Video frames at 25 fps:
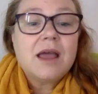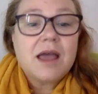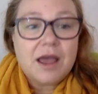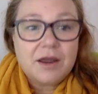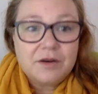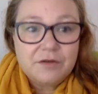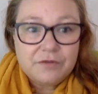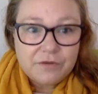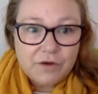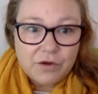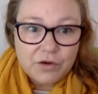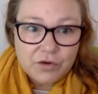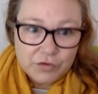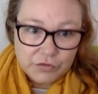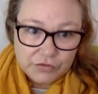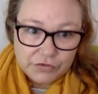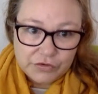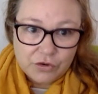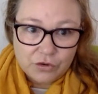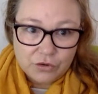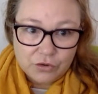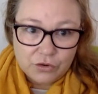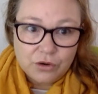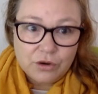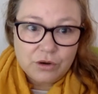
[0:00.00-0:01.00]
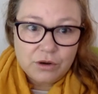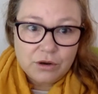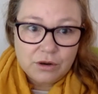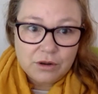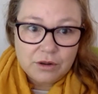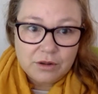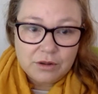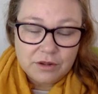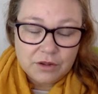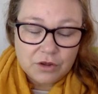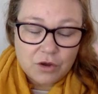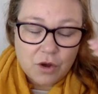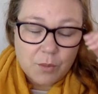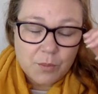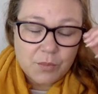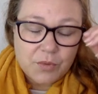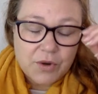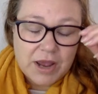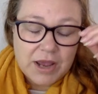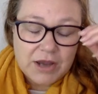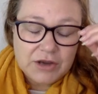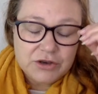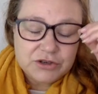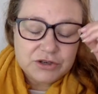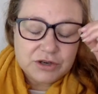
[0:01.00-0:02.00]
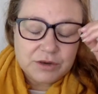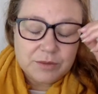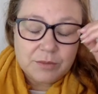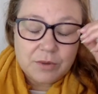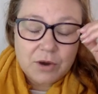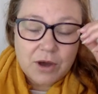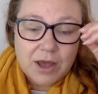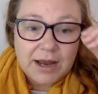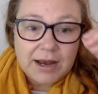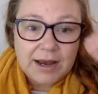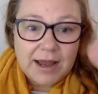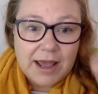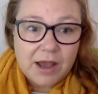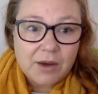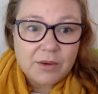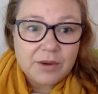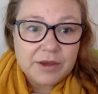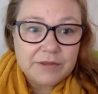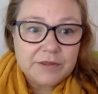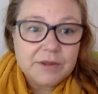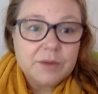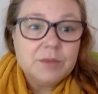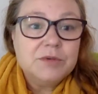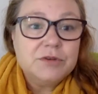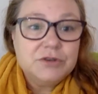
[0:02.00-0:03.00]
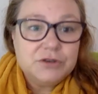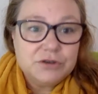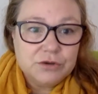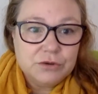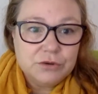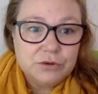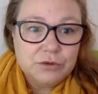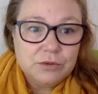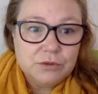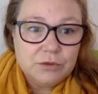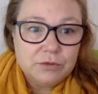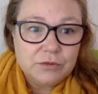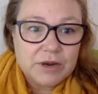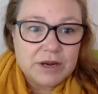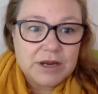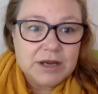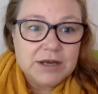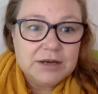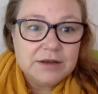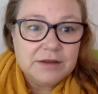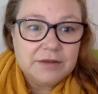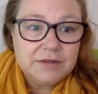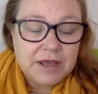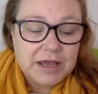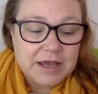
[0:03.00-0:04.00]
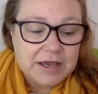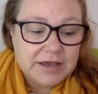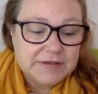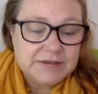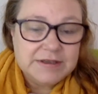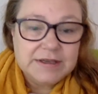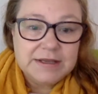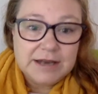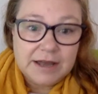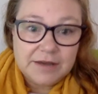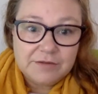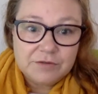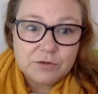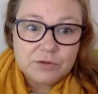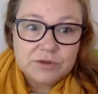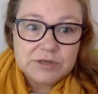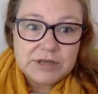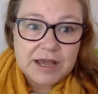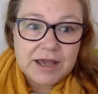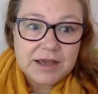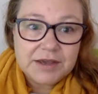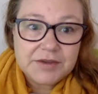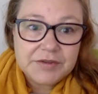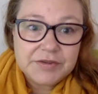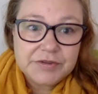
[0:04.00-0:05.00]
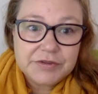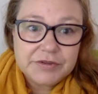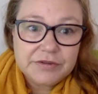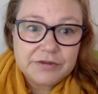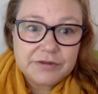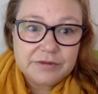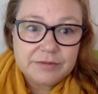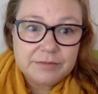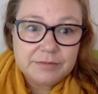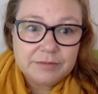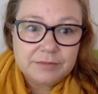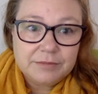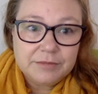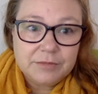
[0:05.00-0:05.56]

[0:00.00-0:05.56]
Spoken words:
and focus on the comprehension by allowing them to read easy level texts,